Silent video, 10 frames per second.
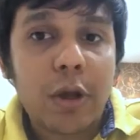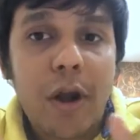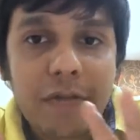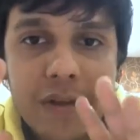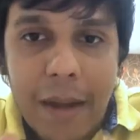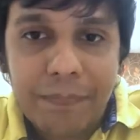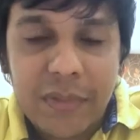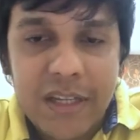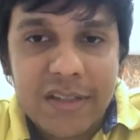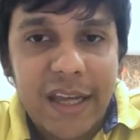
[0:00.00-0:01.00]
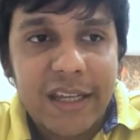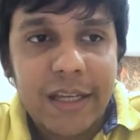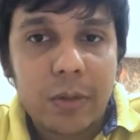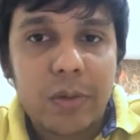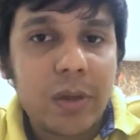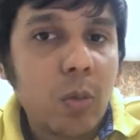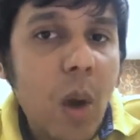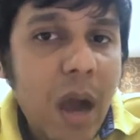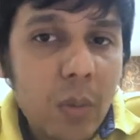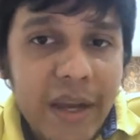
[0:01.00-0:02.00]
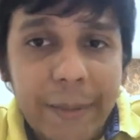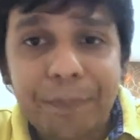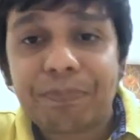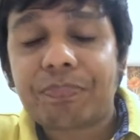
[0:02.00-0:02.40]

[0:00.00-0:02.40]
And a lot of companies, like including Huawei,